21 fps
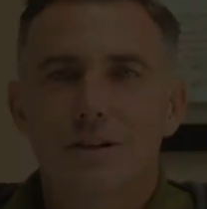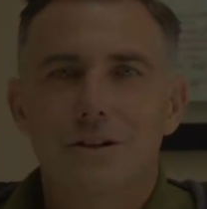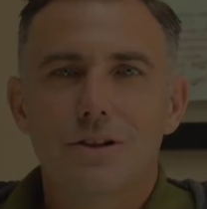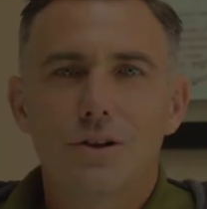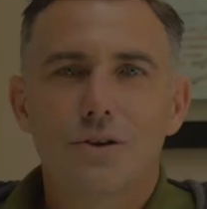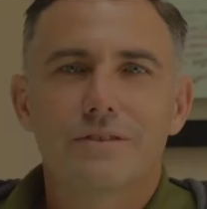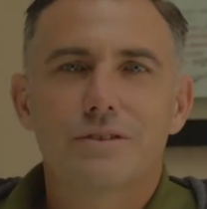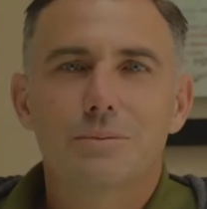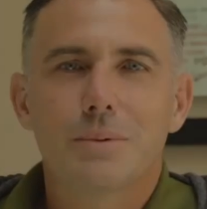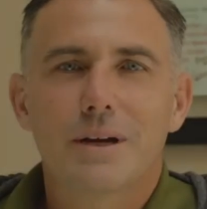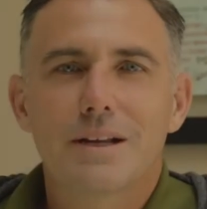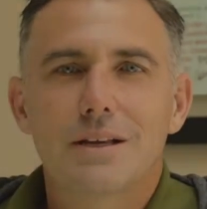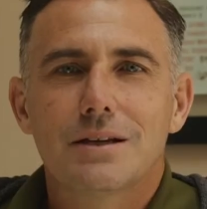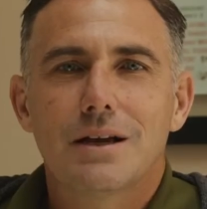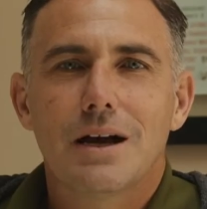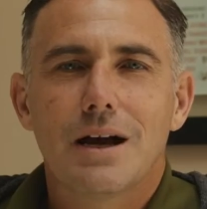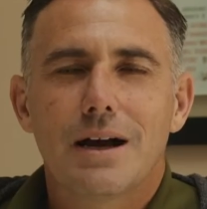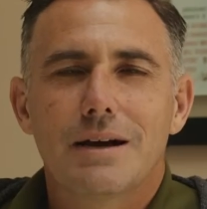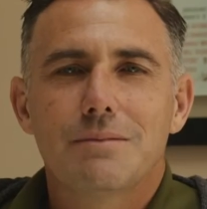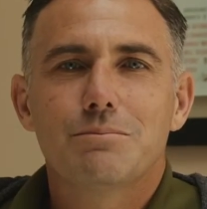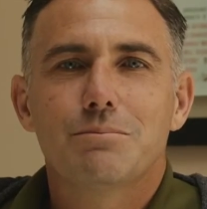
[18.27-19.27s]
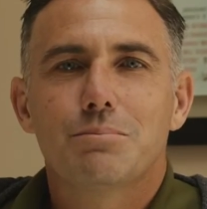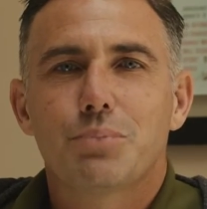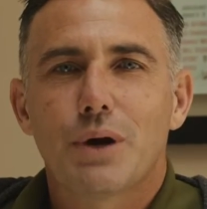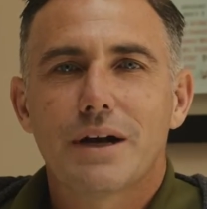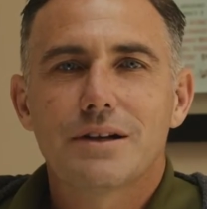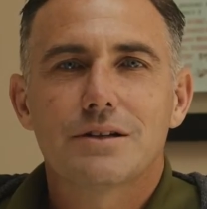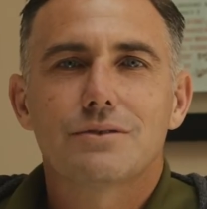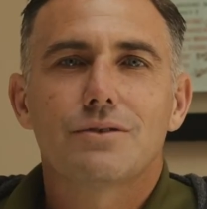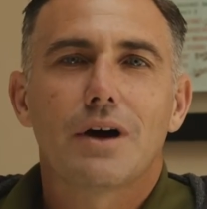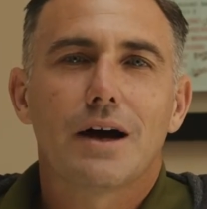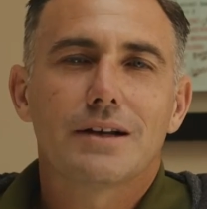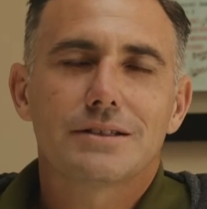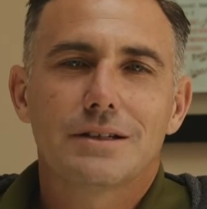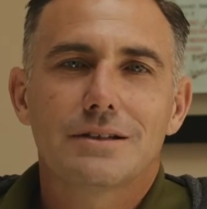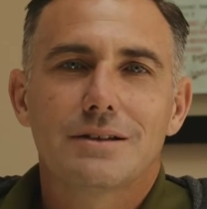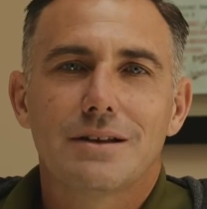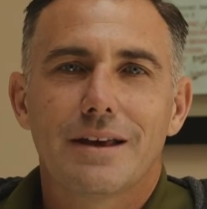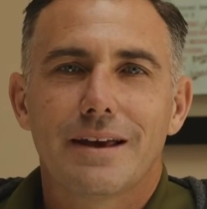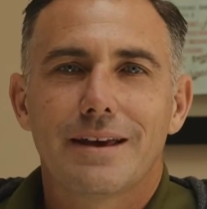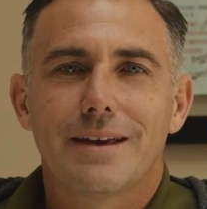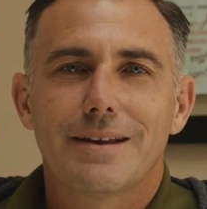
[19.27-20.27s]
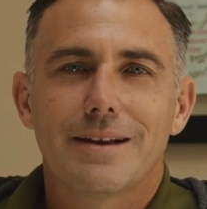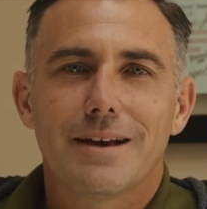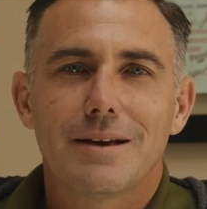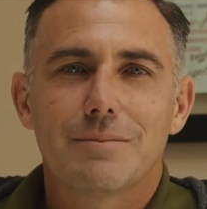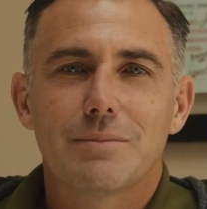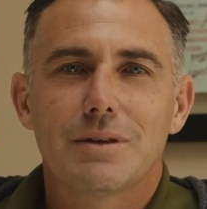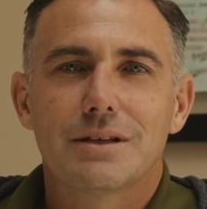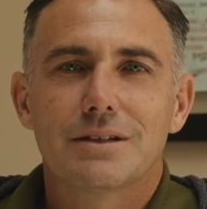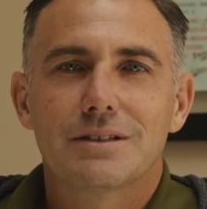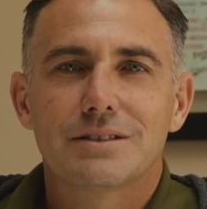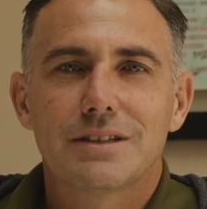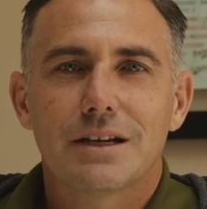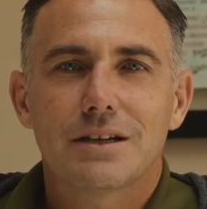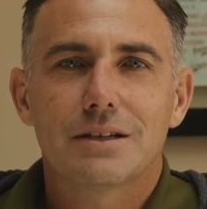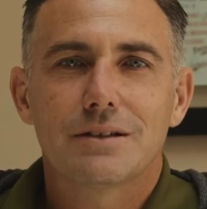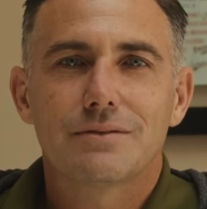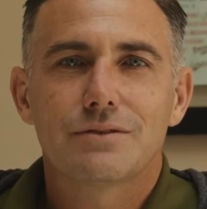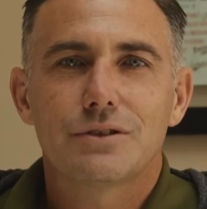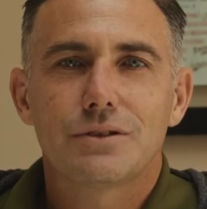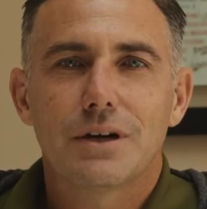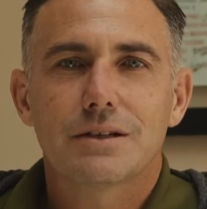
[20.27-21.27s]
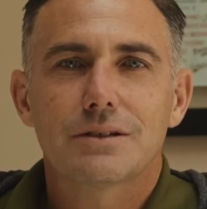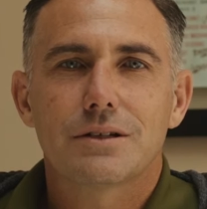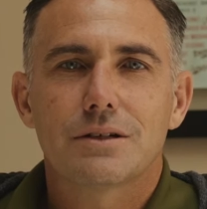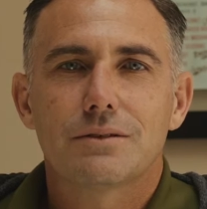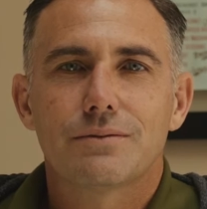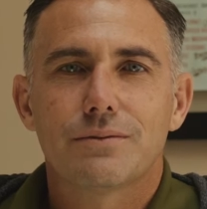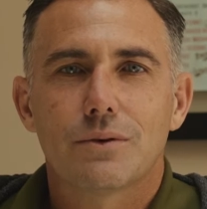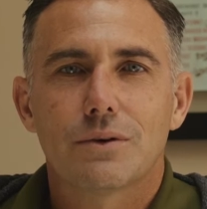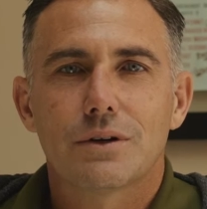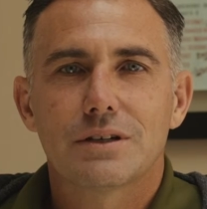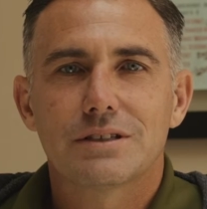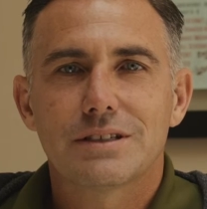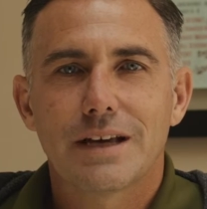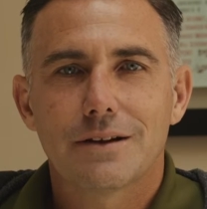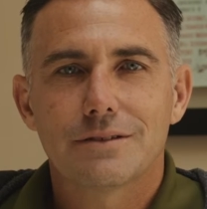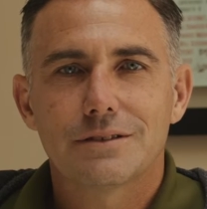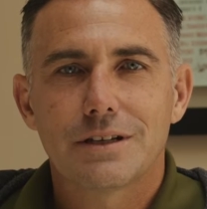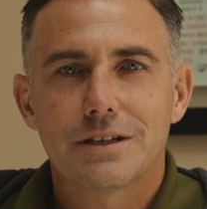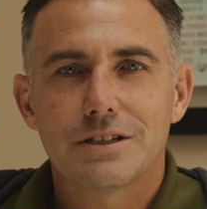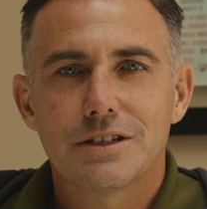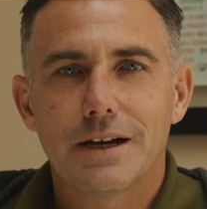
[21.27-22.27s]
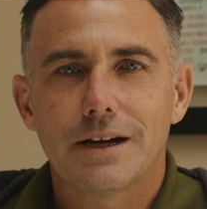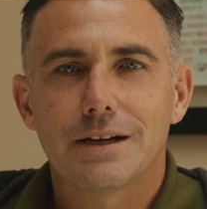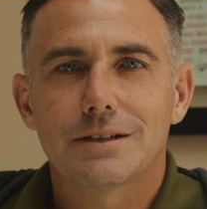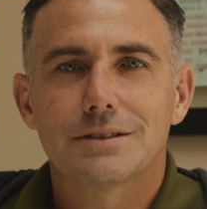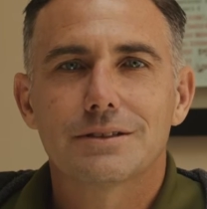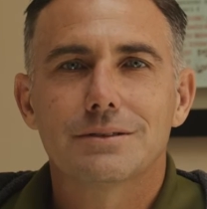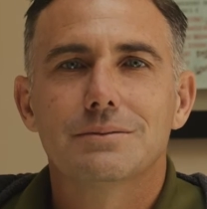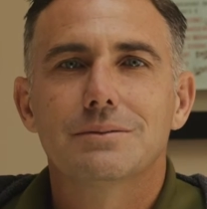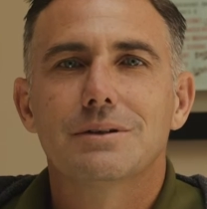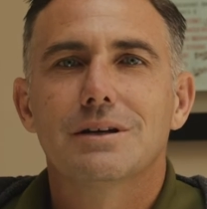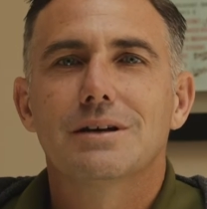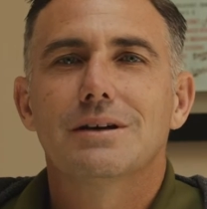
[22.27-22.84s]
Hello everybody, I'm Brendan Rawson and I'm the Executive Director for San Jose Jazz.